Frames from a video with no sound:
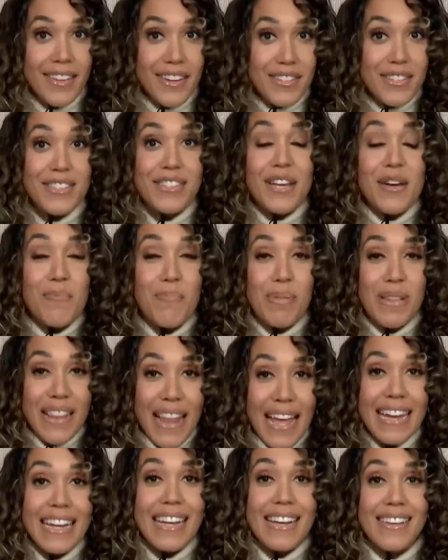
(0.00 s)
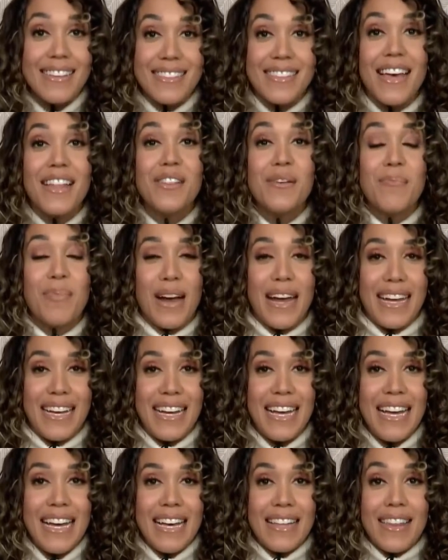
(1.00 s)
there's still plenty to celebrate,
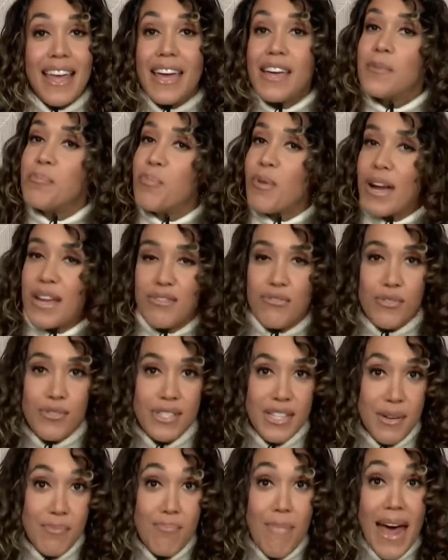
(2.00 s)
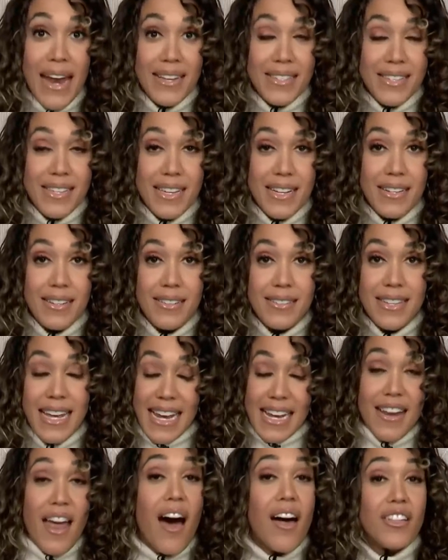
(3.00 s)
like breakthroughs in medicine,
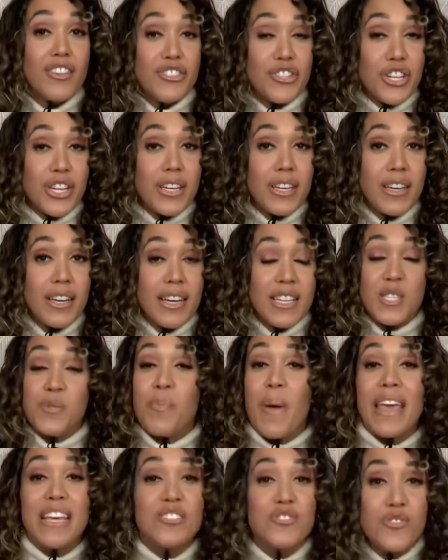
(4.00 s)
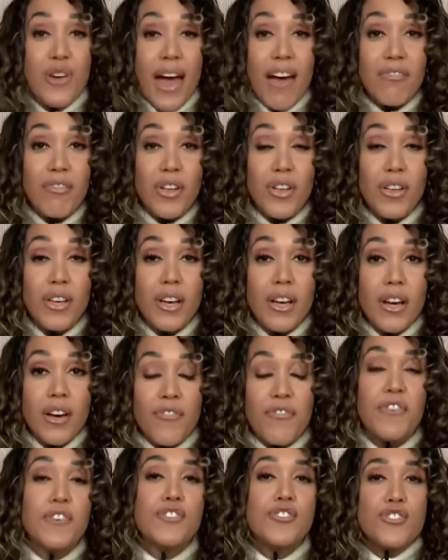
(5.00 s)
technology, space travel.
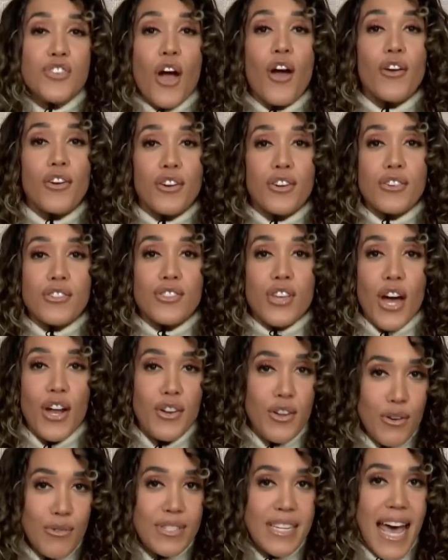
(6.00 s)
For starters, a new